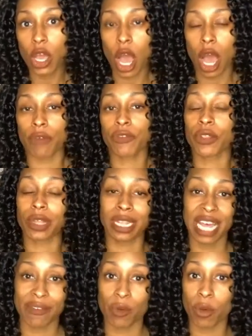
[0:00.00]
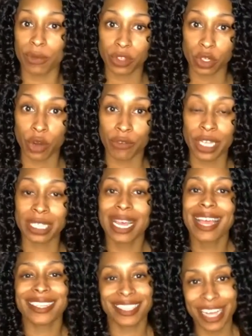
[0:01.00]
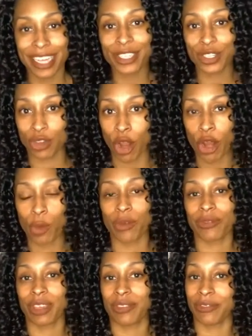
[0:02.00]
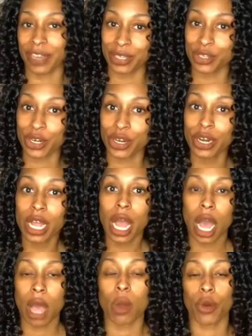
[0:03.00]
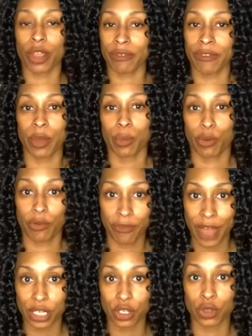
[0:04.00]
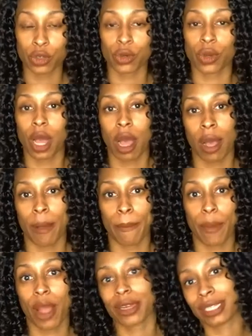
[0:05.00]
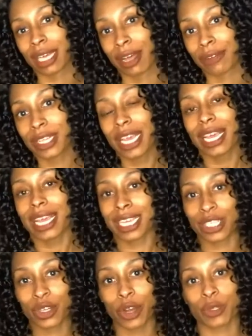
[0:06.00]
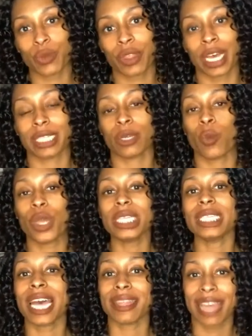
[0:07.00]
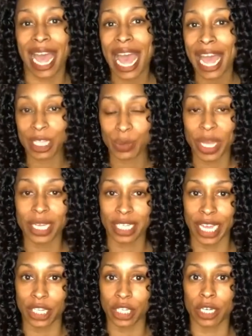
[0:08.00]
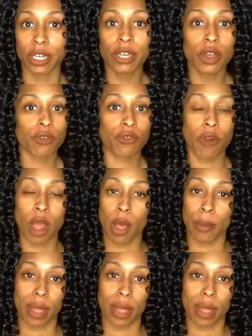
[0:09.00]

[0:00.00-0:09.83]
for the level of service does start with the vendor or event professional ourselves. It starts with us, and we set that expectation from